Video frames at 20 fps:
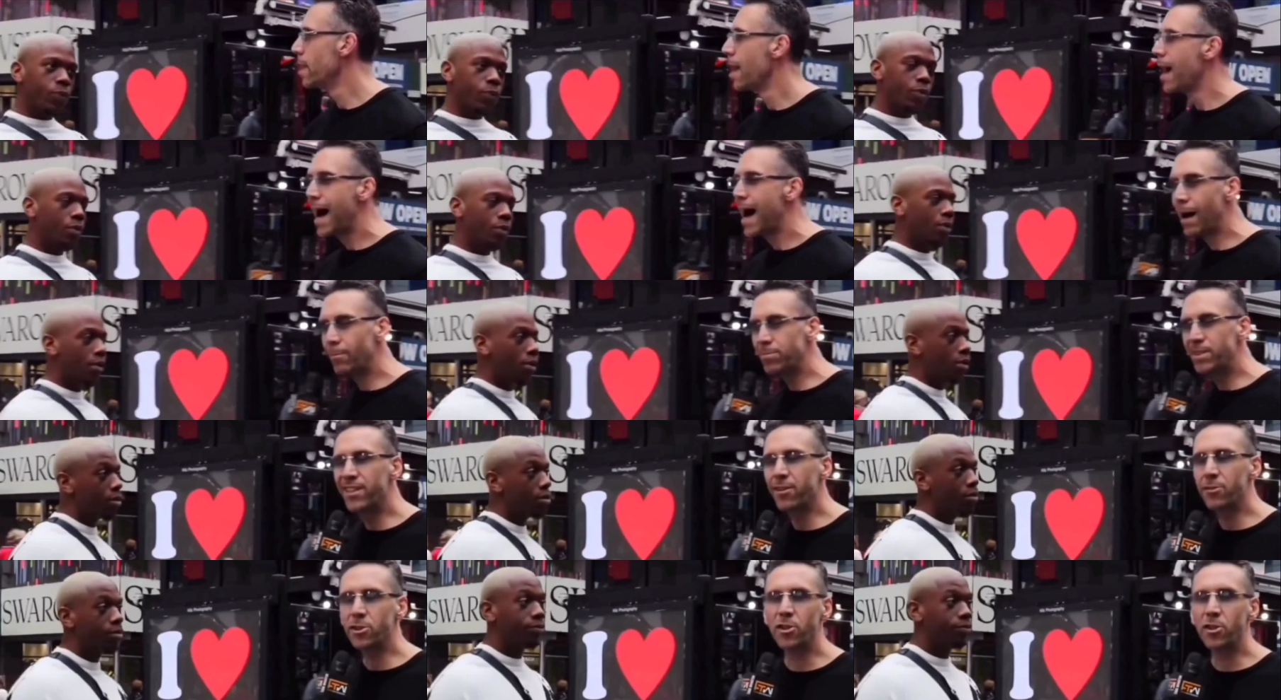Speaker 1: I'm
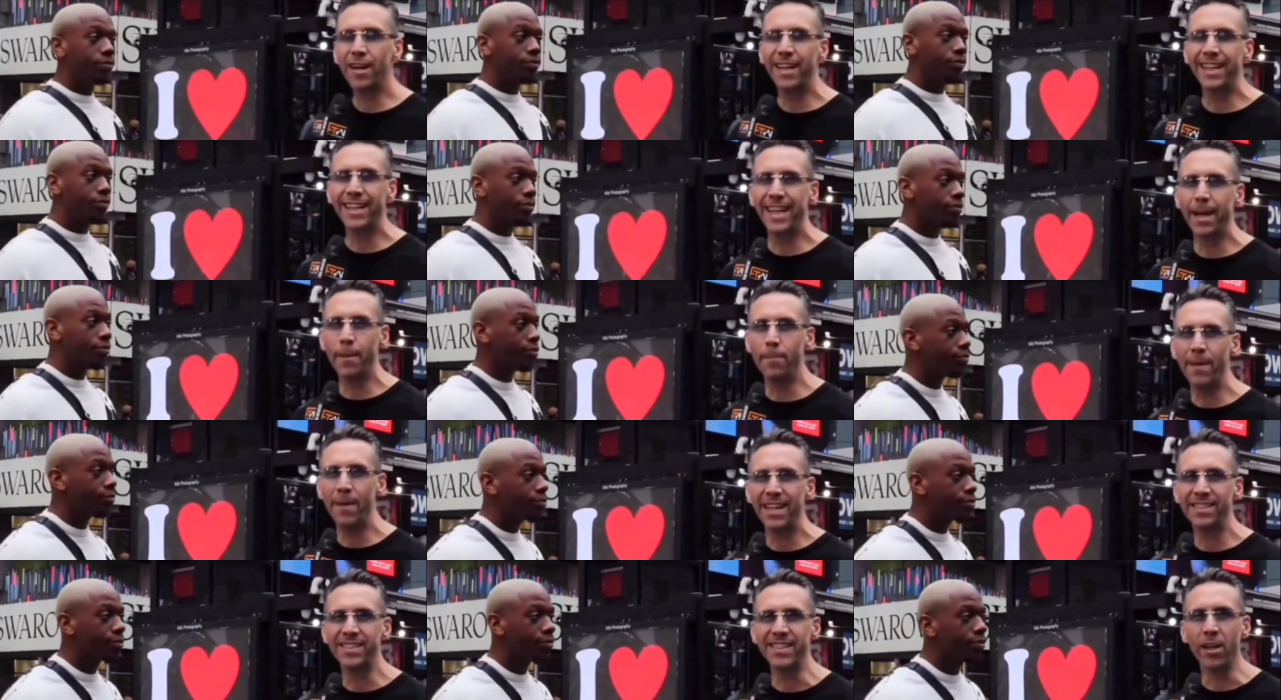still trying to get
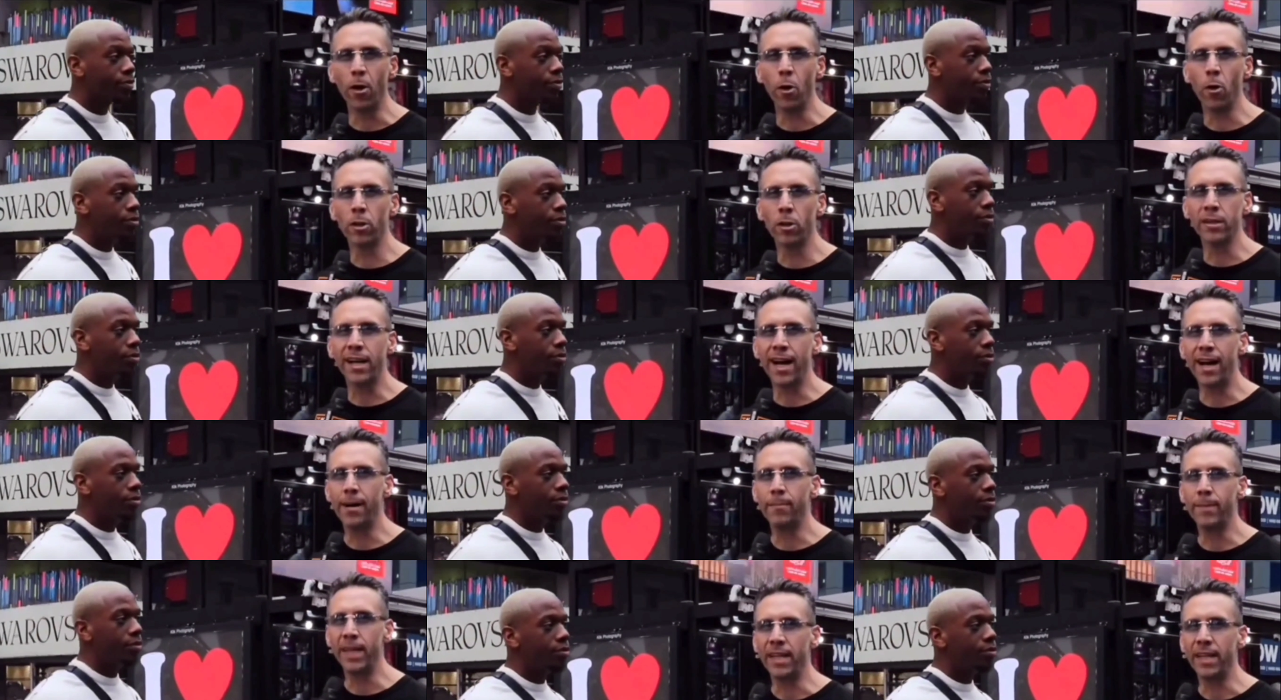past the old
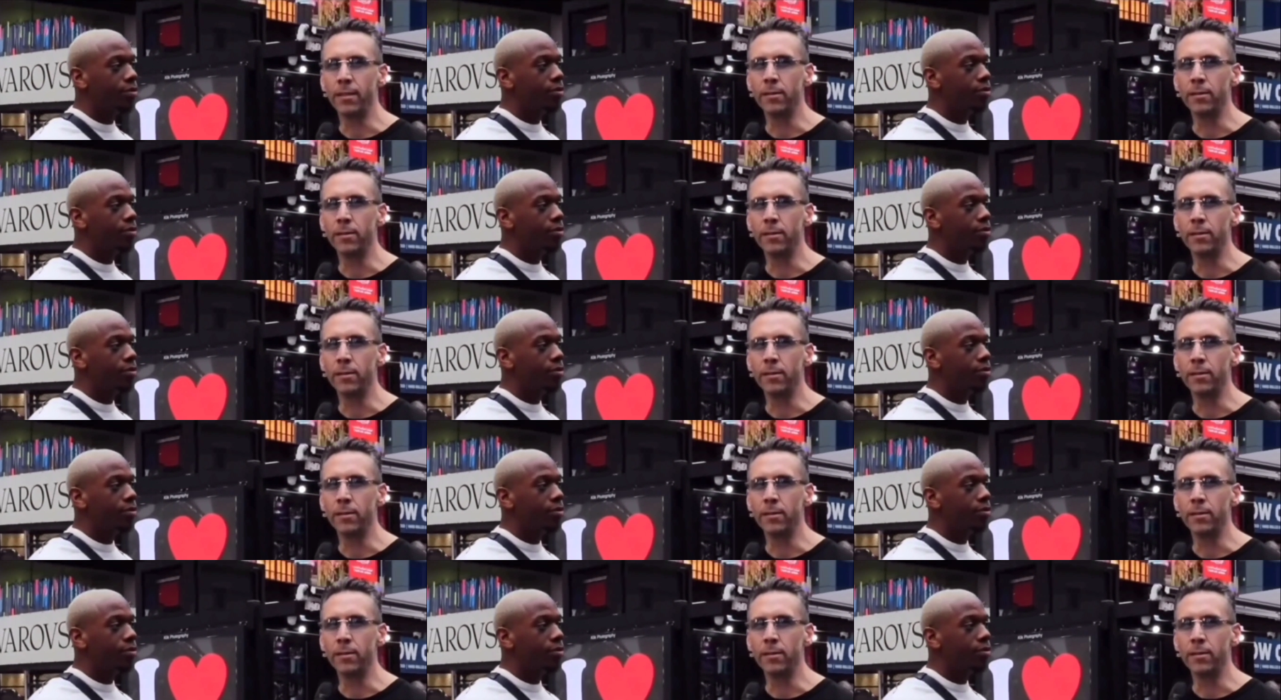comment.